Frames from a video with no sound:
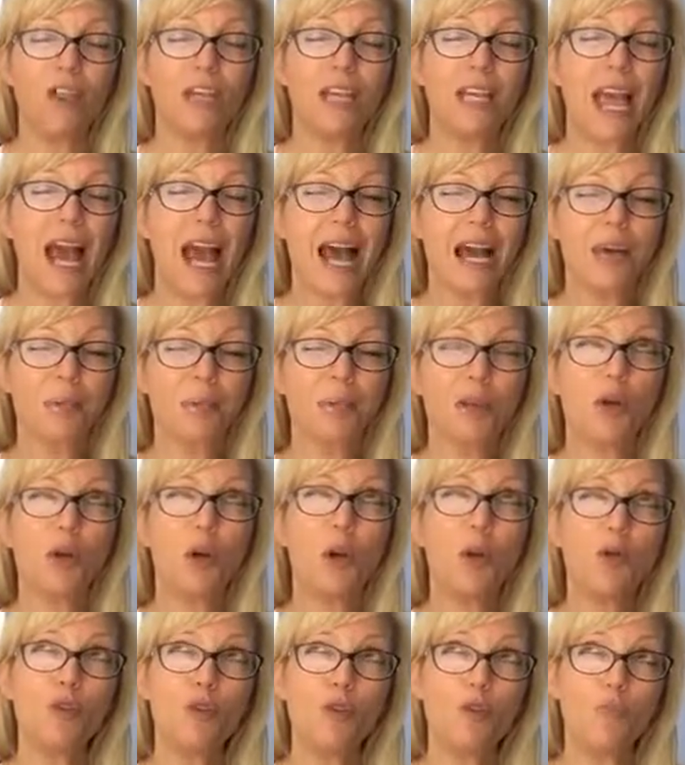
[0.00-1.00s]
Academy or
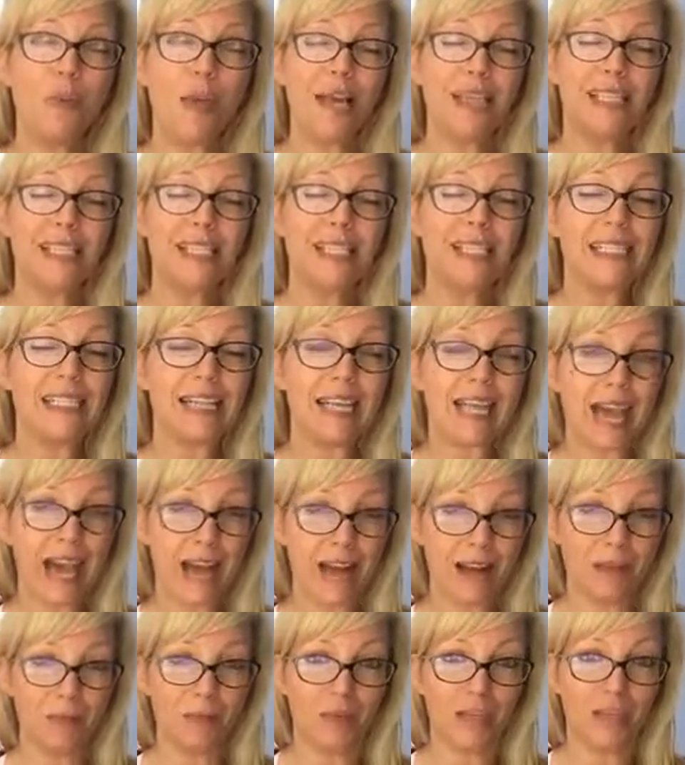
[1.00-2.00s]
Coach Basics
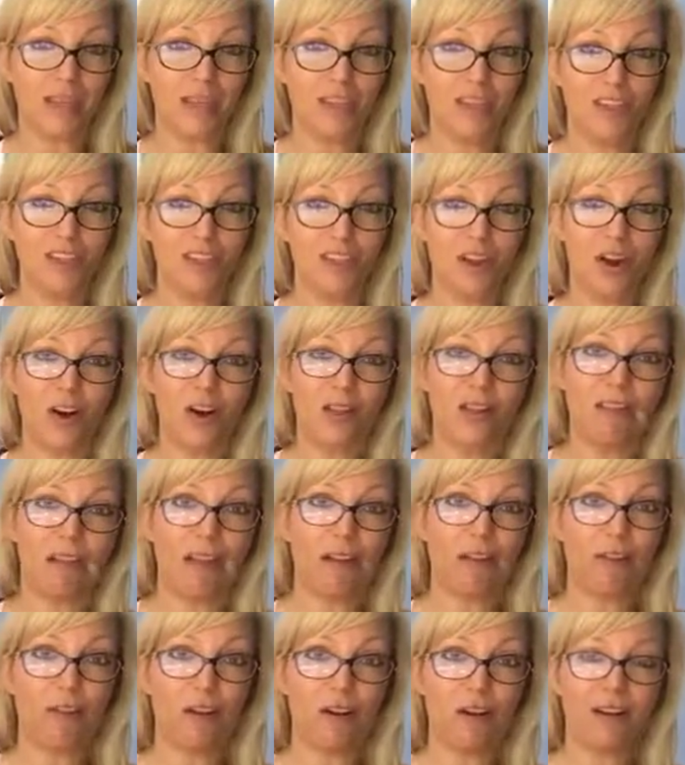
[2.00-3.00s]
Academy. Sorry, it's
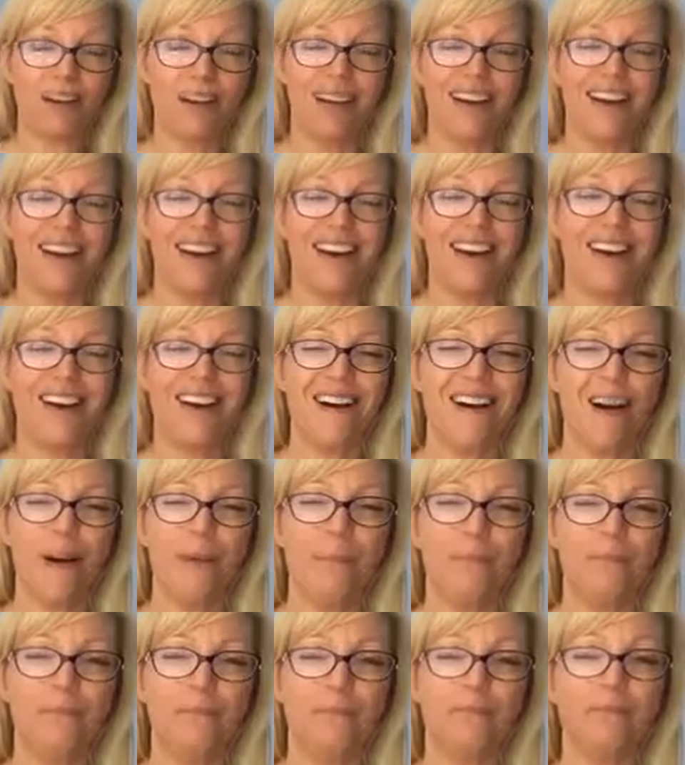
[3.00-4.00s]
kind of
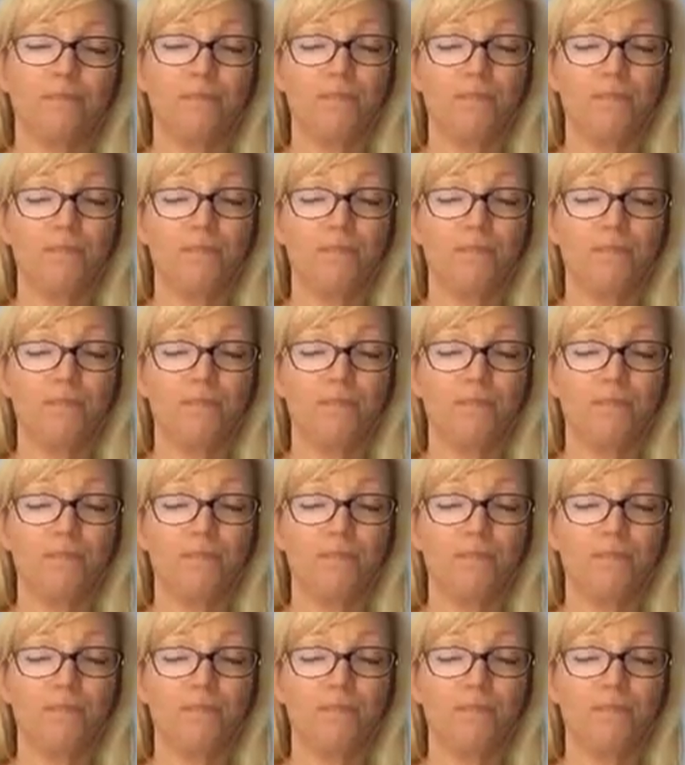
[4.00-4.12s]
long.